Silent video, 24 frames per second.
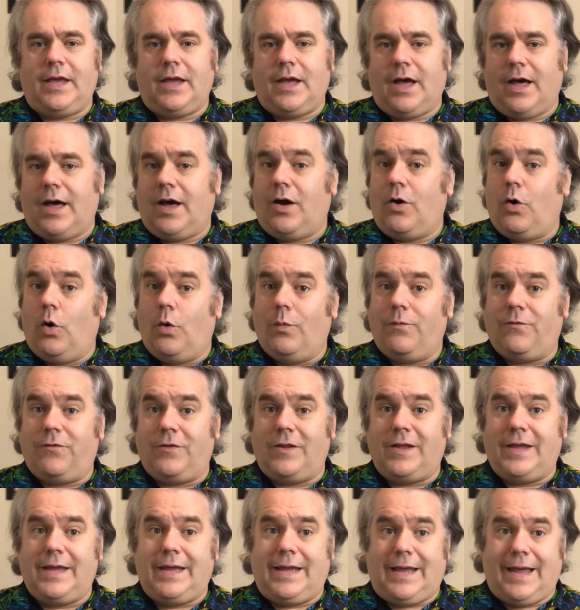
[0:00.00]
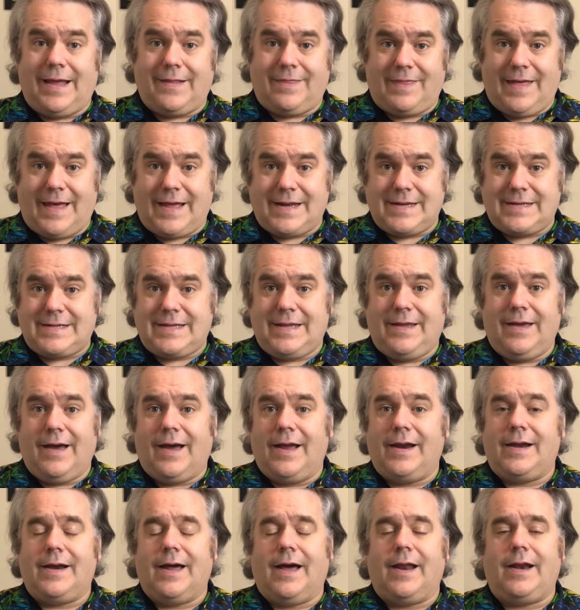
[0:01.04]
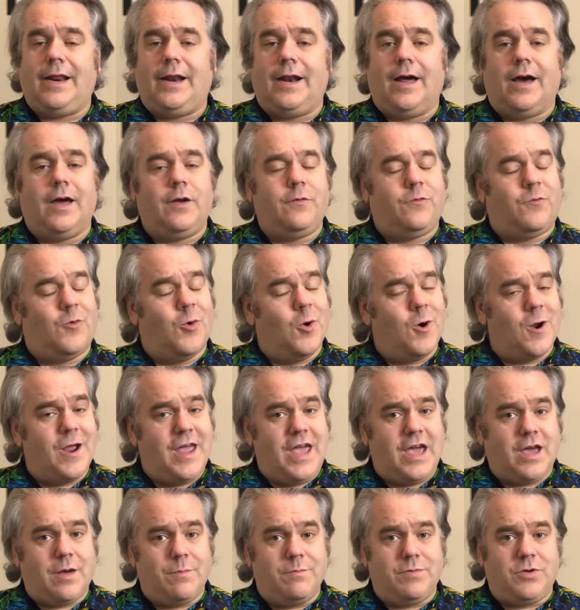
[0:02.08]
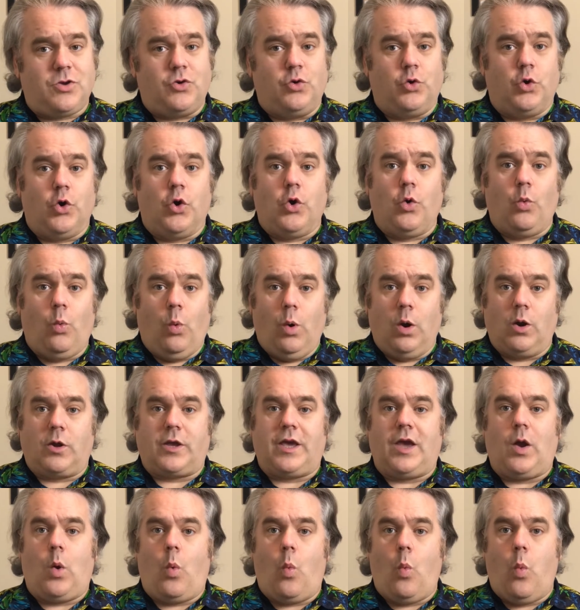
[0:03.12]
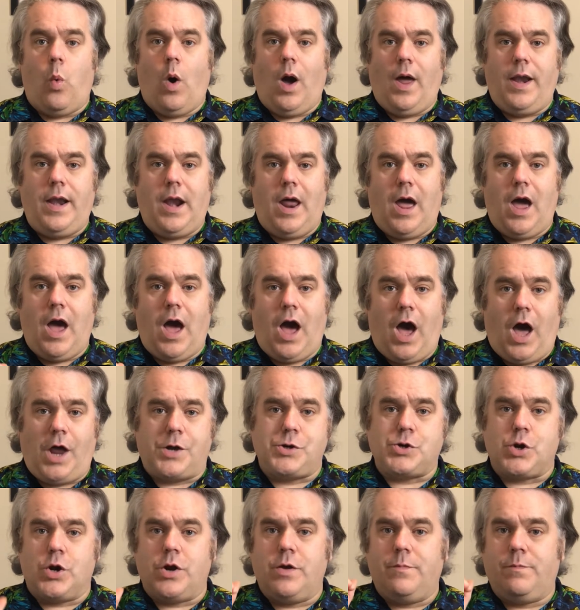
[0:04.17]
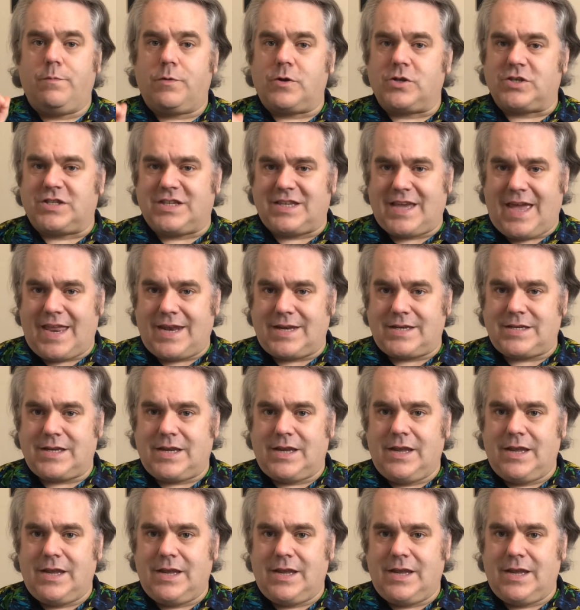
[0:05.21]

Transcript: hopefully, get that TI99 4A computer working 100%.